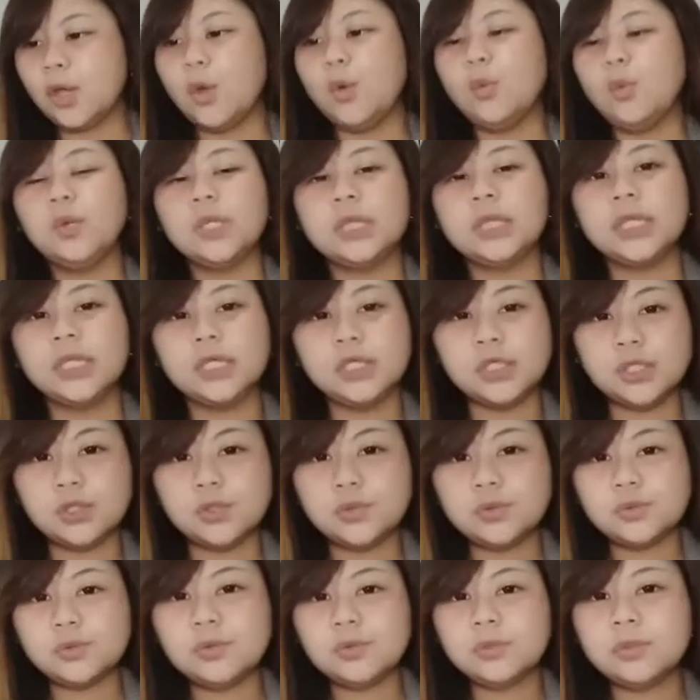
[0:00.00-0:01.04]
with the
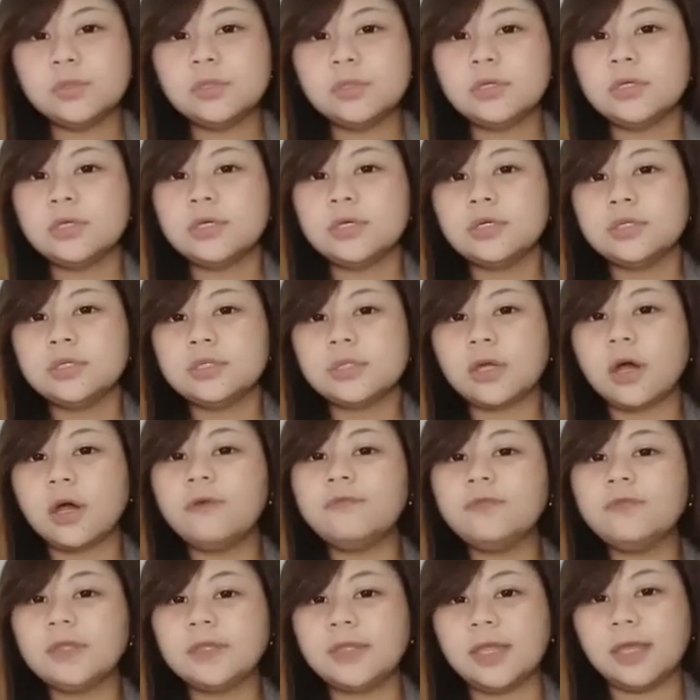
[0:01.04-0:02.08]
news of
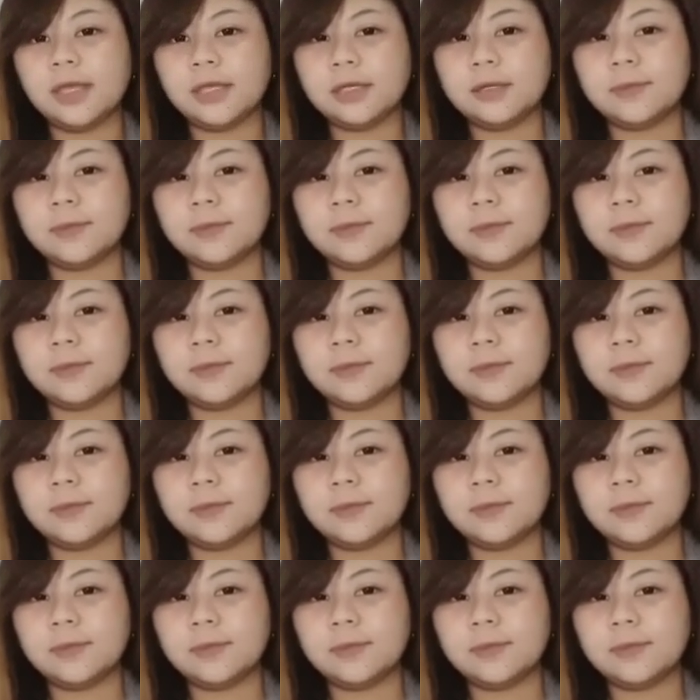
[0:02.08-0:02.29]
the day.